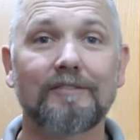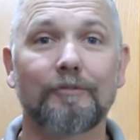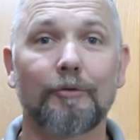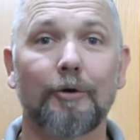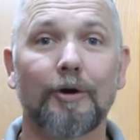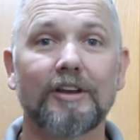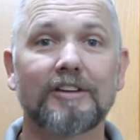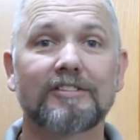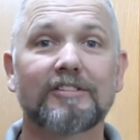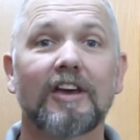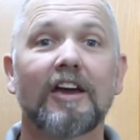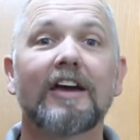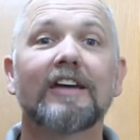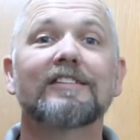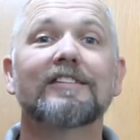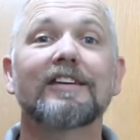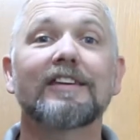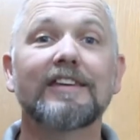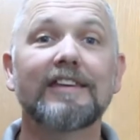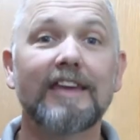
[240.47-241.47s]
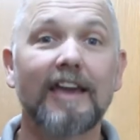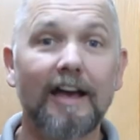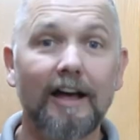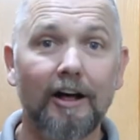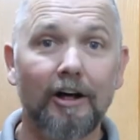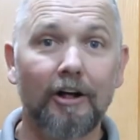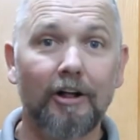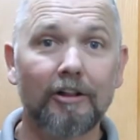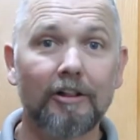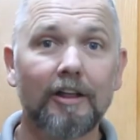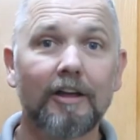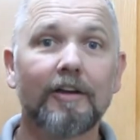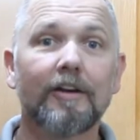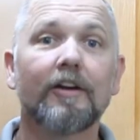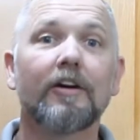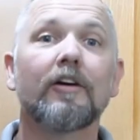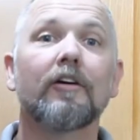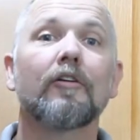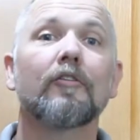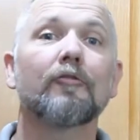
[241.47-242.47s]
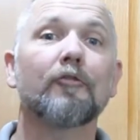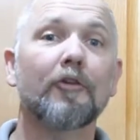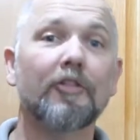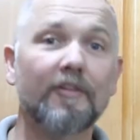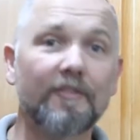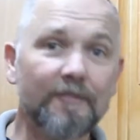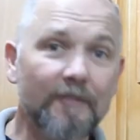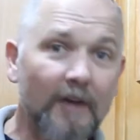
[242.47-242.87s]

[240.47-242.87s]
voice to yell for the